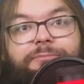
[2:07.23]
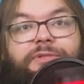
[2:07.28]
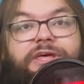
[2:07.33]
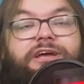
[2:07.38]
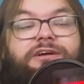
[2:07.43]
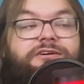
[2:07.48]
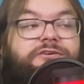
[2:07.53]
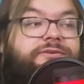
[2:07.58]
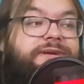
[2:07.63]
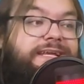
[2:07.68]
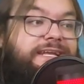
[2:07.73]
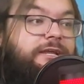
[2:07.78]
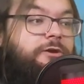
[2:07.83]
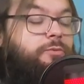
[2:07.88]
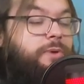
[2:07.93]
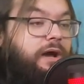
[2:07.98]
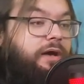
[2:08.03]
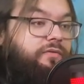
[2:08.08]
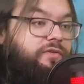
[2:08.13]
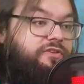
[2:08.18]
They are really
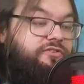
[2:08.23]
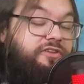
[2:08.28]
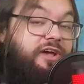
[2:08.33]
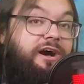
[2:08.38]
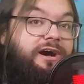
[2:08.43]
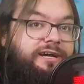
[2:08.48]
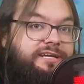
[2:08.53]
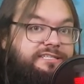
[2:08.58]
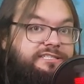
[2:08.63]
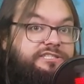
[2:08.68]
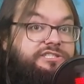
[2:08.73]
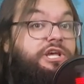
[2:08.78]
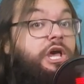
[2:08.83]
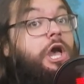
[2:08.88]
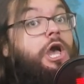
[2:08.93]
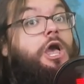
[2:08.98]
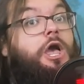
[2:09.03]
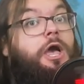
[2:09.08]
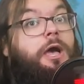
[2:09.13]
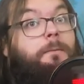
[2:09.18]
well designed.
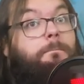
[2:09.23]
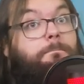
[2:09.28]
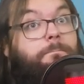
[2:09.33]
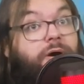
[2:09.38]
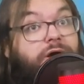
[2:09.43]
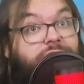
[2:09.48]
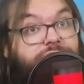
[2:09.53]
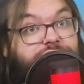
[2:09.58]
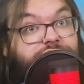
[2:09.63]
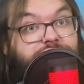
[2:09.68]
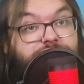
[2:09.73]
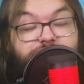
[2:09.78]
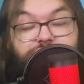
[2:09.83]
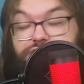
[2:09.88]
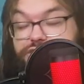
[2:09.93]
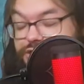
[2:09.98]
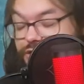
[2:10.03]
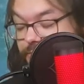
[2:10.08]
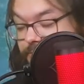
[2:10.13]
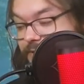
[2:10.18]
But
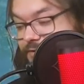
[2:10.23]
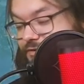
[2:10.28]
some